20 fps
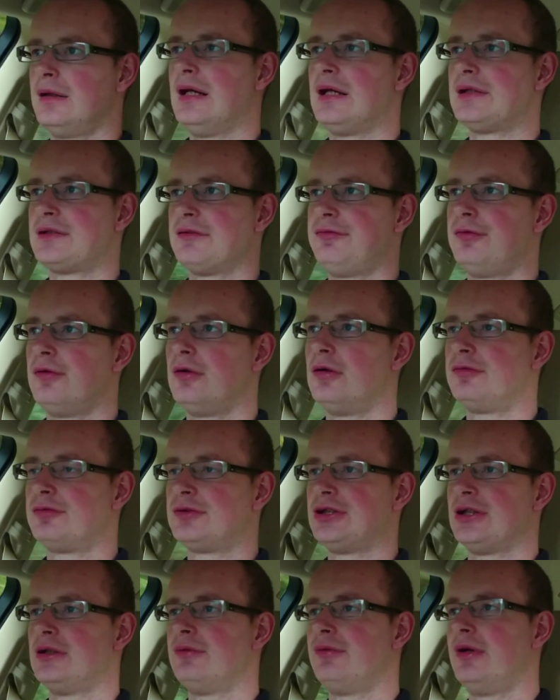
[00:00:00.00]
That's a
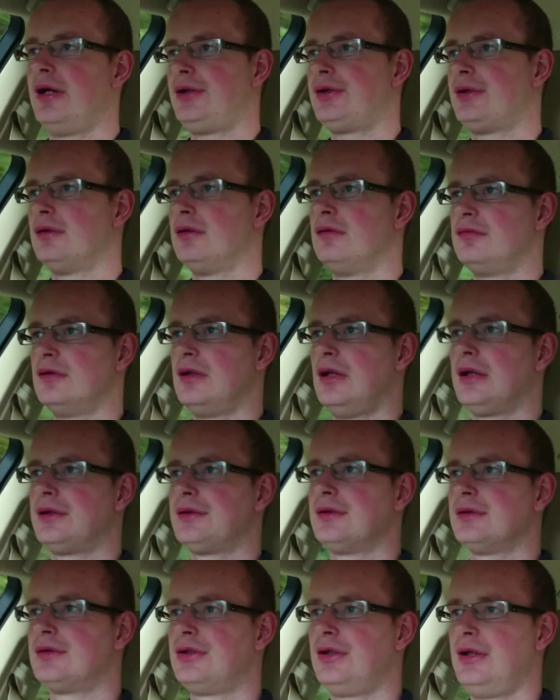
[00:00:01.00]
4th generation of a
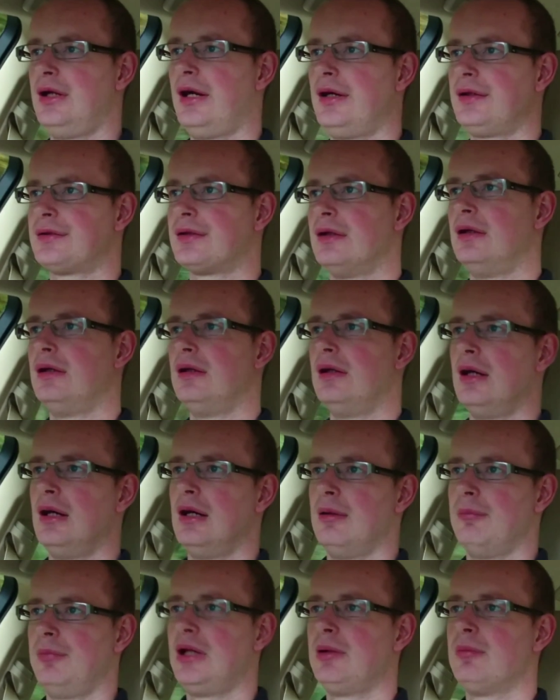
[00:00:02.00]
Lexus GS.
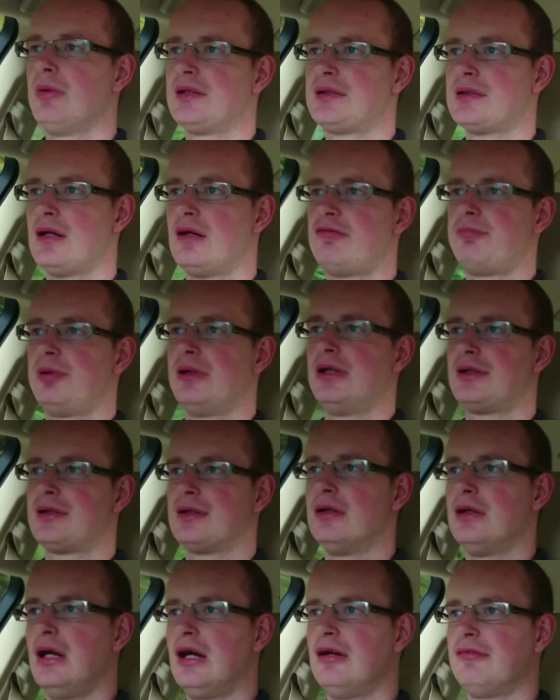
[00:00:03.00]
Me myself
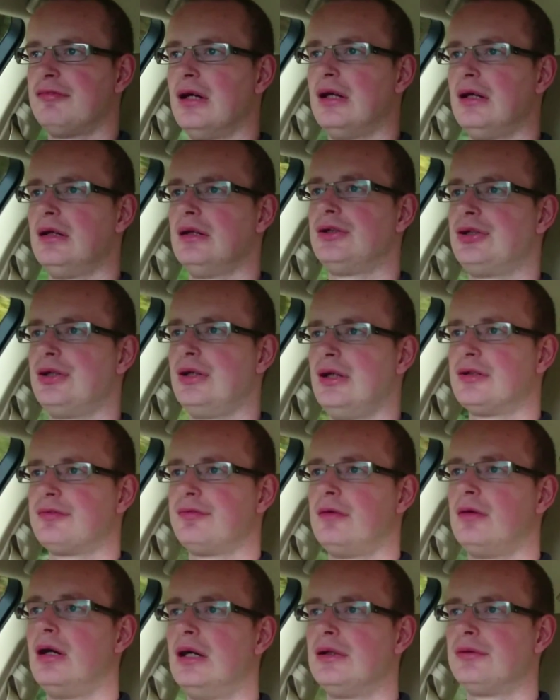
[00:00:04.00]
personally, I've got a
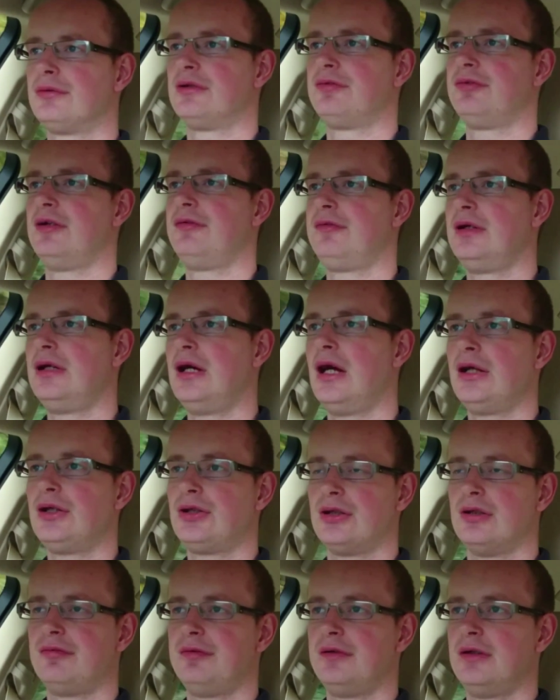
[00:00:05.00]

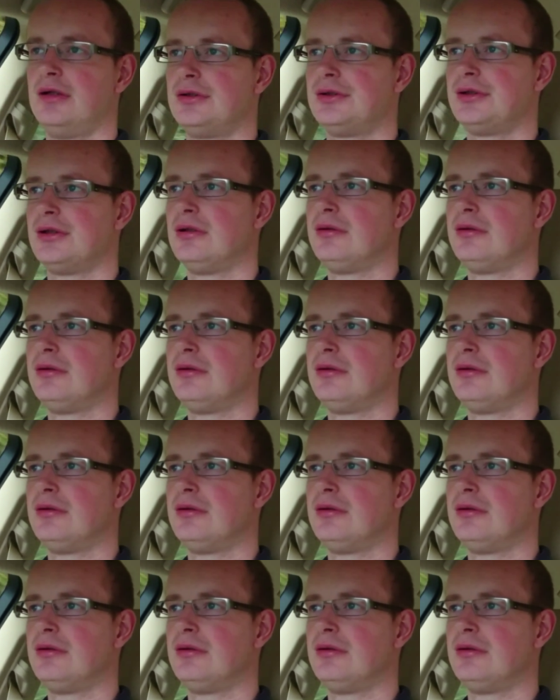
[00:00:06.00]
GS450h, the 3rd